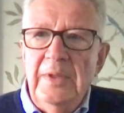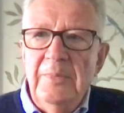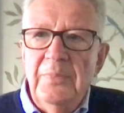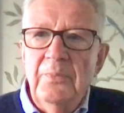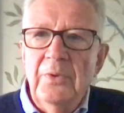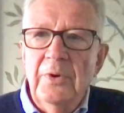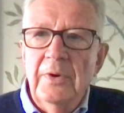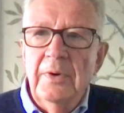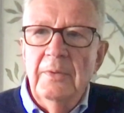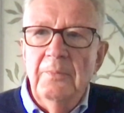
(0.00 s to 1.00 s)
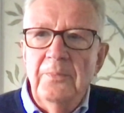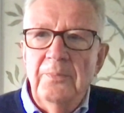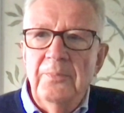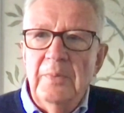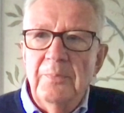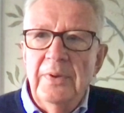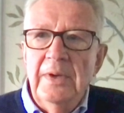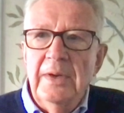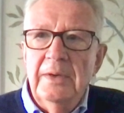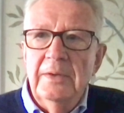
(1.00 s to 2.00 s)
People were
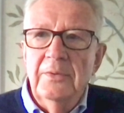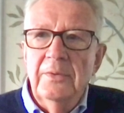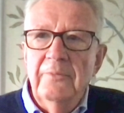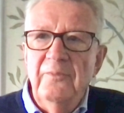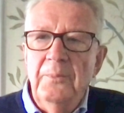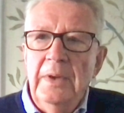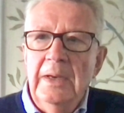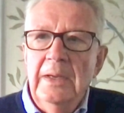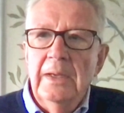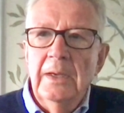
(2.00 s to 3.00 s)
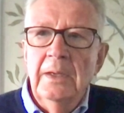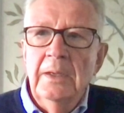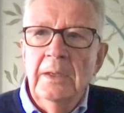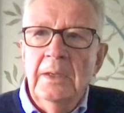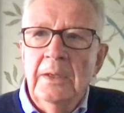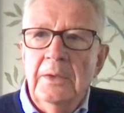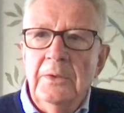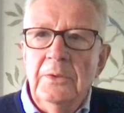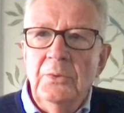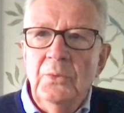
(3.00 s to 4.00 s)
prepared or willing
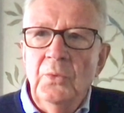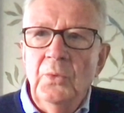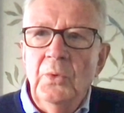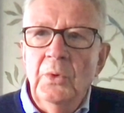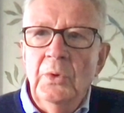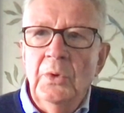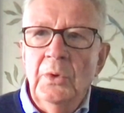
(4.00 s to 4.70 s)
to